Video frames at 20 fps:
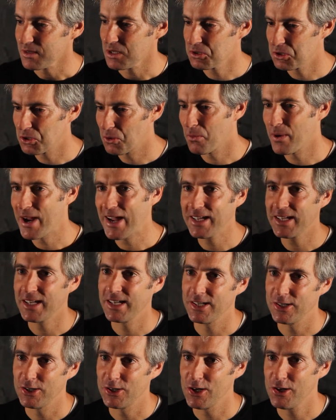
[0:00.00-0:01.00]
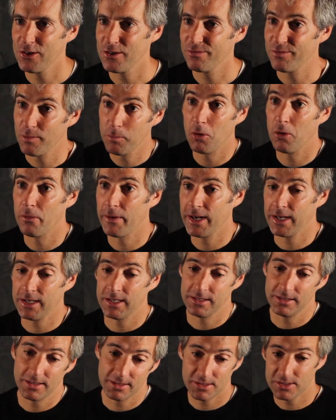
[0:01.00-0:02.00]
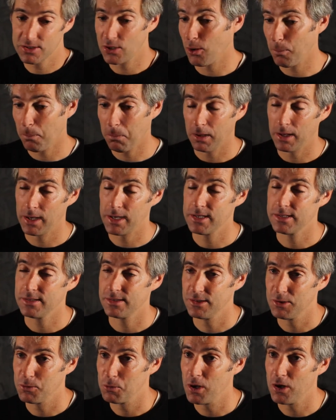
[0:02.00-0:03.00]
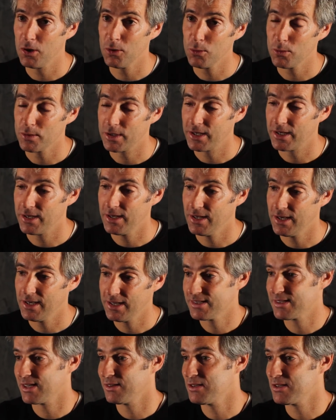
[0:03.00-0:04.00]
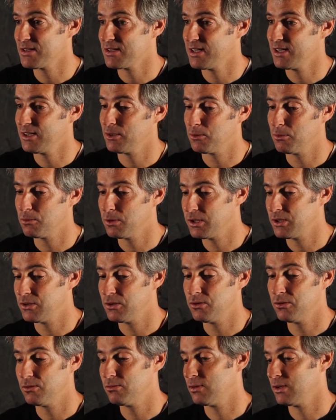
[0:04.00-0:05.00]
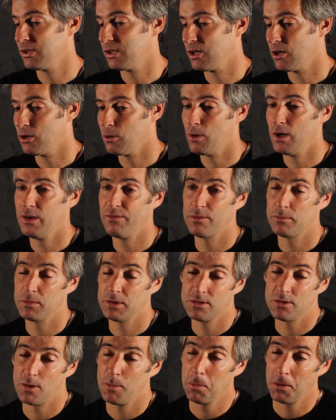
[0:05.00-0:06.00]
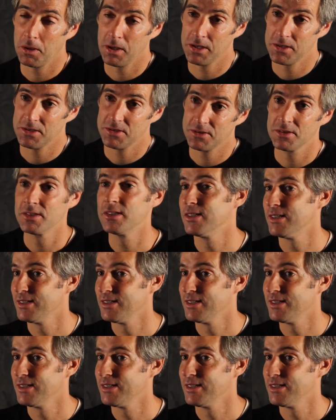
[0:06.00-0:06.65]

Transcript: the ranking, you know, the football ranking, the top place in the world, and uh, it's understandable when you when you go away from the top place.